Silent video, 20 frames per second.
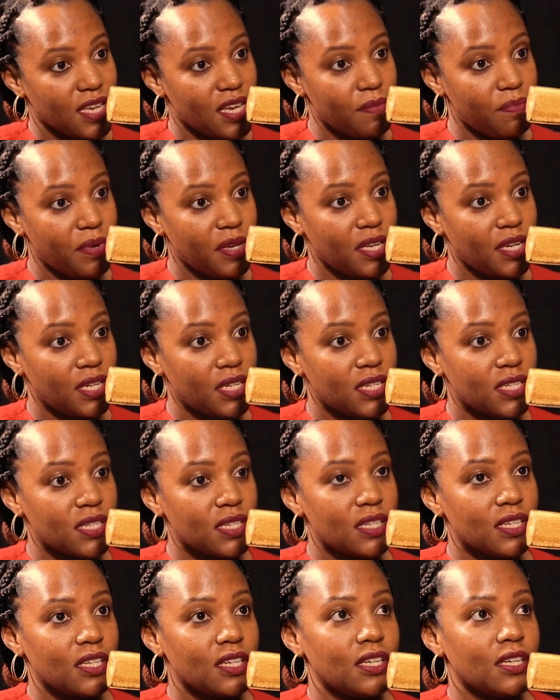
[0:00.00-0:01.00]
happened,
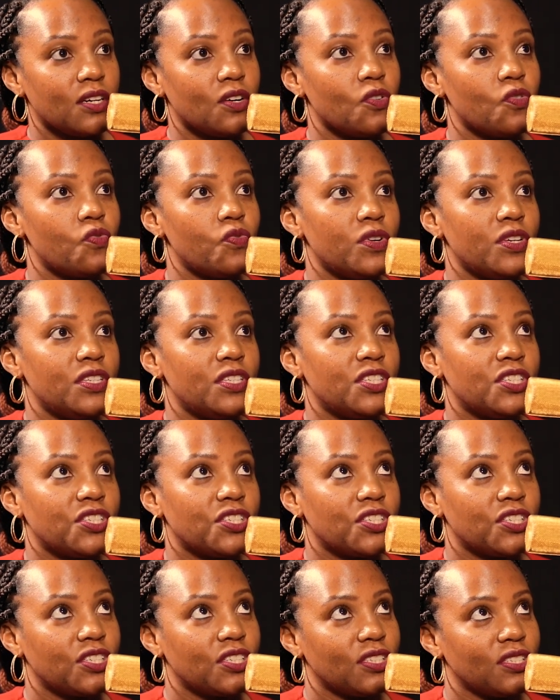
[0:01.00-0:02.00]

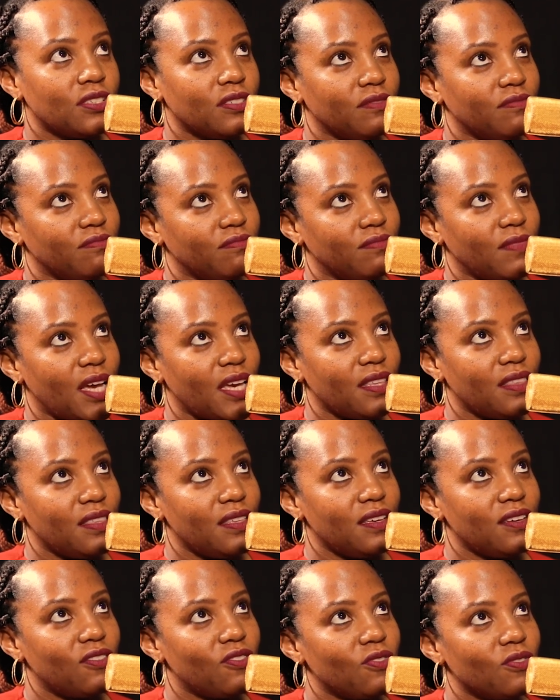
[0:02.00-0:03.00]
which I
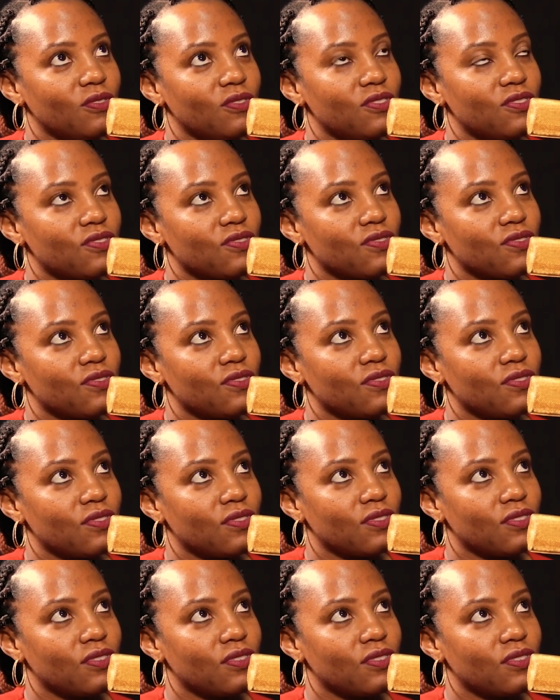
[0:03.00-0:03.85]
think also...